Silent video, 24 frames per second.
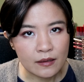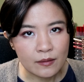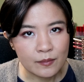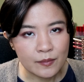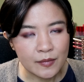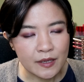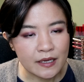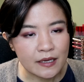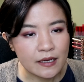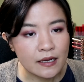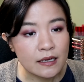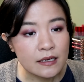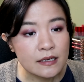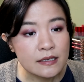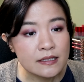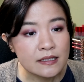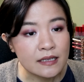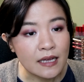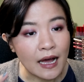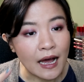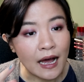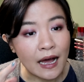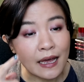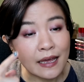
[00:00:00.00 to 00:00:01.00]
because
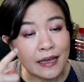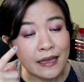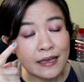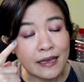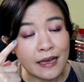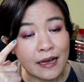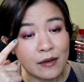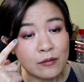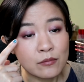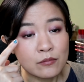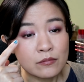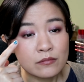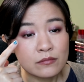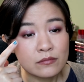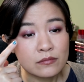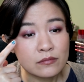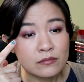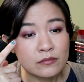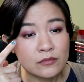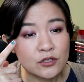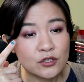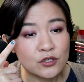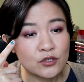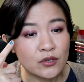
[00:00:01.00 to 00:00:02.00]
I am
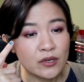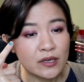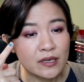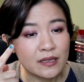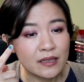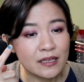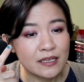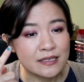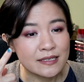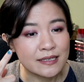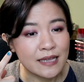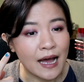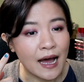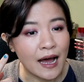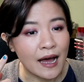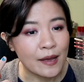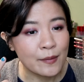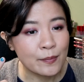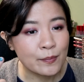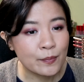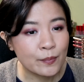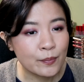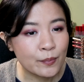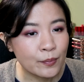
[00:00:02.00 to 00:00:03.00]
doing this eye
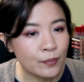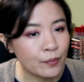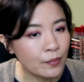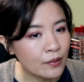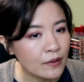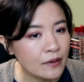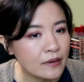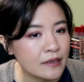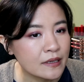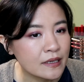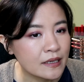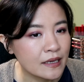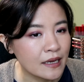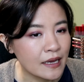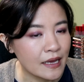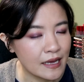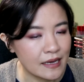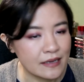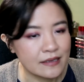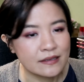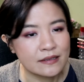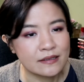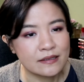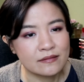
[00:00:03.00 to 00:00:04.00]
pretty
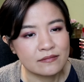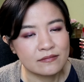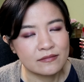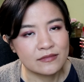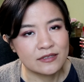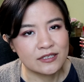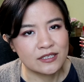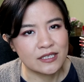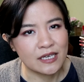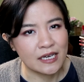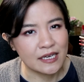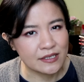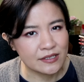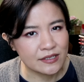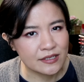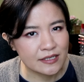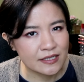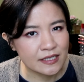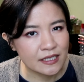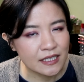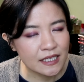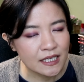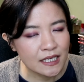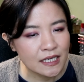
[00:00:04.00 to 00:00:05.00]

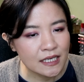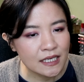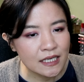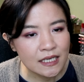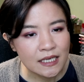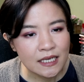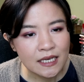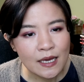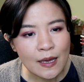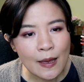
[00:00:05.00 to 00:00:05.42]
intensely,